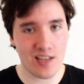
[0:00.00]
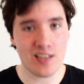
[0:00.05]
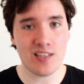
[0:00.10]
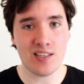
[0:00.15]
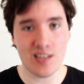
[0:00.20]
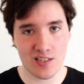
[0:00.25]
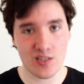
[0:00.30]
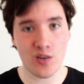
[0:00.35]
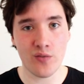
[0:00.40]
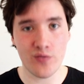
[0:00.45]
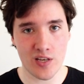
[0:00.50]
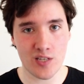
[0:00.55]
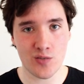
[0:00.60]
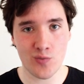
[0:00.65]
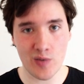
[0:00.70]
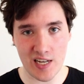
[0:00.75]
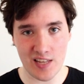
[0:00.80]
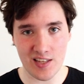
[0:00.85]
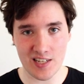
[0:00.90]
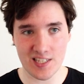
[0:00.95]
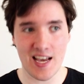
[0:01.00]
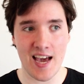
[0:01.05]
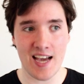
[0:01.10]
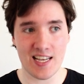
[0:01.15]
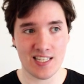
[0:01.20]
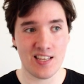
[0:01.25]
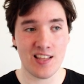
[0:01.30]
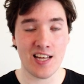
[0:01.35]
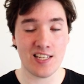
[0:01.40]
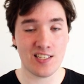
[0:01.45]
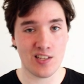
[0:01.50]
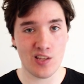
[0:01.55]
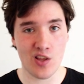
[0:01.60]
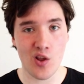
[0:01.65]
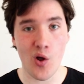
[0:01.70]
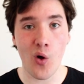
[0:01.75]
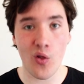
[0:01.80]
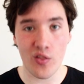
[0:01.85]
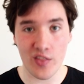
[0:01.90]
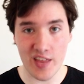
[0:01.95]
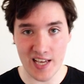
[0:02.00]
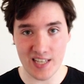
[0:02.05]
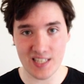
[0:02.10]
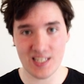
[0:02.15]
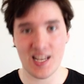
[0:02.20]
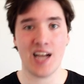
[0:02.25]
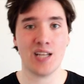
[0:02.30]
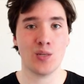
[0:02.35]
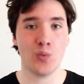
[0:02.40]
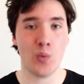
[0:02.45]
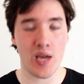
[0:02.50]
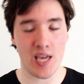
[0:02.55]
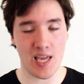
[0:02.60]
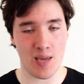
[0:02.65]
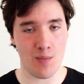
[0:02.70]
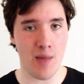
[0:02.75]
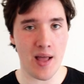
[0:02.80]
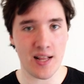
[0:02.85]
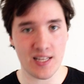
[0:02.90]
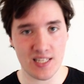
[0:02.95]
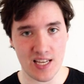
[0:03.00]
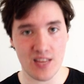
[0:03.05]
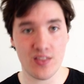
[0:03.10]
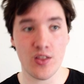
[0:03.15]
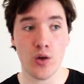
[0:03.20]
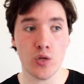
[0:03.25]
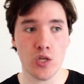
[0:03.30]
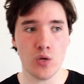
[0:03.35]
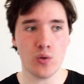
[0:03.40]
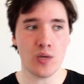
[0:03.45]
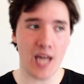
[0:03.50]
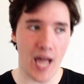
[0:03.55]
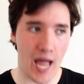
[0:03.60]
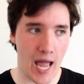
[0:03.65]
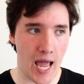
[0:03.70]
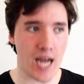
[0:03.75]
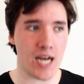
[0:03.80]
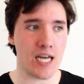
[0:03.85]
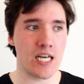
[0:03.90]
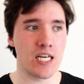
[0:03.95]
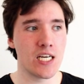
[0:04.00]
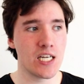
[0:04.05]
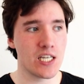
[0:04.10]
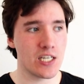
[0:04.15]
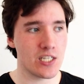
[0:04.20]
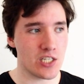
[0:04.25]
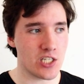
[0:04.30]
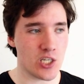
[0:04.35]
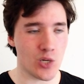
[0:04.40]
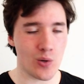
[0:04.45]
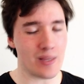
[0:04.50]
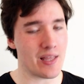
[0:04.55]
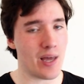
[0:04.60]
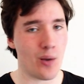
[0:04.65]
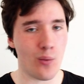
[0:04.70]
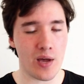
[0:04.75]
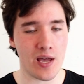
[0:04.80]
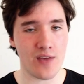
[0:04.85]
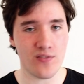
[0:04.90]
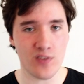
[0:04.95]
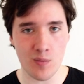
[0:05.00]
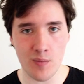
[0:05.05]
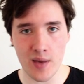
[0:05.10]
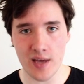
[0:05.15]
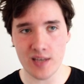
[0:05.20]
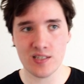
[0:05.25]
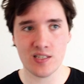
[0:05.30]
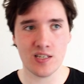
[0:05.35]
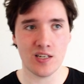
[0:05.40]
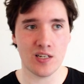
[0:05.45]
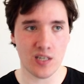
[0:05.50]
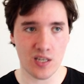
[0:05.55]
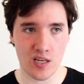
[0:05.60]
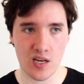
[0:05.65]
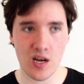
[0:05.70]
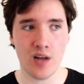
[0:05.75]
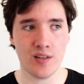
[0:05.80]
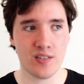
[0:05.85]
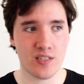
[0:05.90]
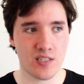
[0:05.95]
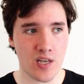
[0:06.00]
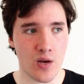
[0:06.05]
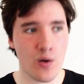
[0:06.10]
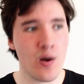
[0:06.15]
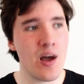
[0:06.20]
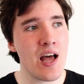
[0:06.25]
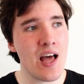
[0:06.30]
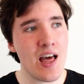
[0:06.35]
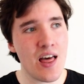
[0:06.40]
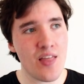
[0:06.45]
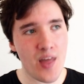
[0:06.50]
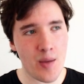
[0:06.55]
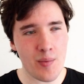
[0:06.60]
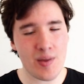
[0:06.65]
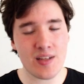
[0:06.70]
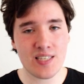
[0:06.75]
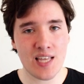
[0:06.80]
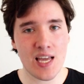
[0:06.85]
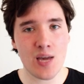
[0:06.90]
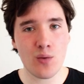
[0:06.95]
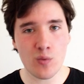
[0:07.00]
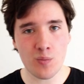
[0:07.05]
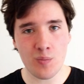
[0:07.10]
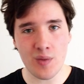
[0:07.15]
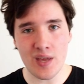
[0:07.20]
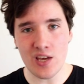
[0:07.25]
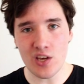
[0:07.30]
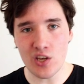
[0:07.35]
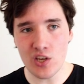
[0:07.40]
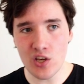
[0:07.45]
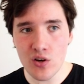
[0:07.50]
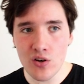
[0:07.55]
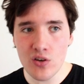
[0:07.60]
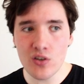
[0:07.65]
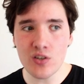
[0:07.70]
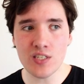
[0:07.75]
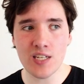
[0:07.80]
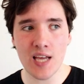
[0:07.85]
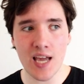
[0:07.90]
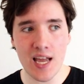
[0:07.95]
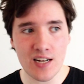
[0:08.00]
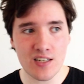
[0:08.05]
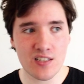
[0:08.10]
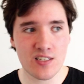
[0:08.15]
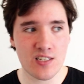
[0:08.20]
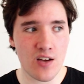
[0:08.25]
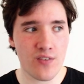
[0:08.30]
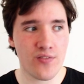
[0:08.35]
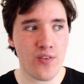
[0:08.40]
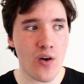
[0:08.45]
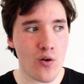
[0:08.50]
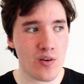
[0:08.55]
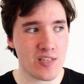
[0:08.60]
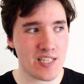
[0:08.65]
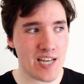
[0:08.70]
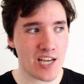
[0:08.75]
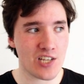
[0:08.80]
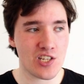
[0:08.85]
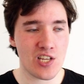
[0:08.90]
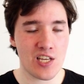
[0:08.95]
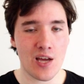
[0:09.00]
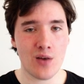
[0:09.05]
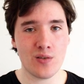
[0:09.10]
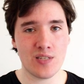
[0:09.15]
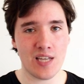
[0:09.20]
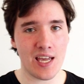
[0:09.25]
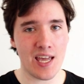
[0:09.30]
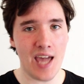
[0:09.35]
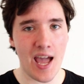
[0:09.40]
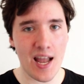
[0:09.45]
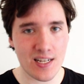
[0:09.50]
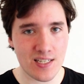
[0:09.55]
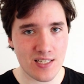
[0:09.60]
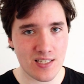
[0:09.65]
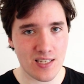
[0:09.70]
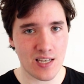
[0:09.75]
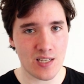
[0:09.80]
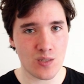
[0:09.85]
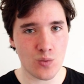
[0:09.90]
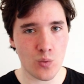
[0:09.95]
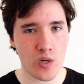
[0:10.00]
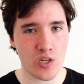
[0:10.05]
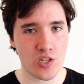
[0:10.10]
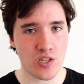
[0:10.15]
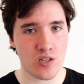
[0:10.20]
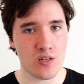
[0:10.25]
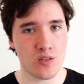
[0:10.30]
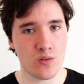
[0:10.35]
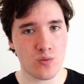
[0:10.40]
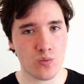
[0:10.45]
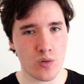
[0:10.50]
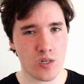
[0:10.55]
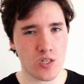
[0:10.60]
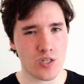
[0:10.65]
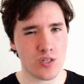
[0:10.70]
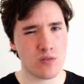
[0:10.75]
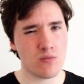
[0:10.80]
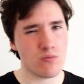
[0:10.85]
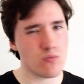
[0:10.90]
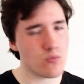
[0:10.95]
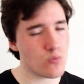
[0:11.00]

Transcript: it's obvious reading the text that that's not the exact way he meant it, though you can do it that way if you make certain cuts. So that means that it would be good insofar as it actually goes against his wishes, which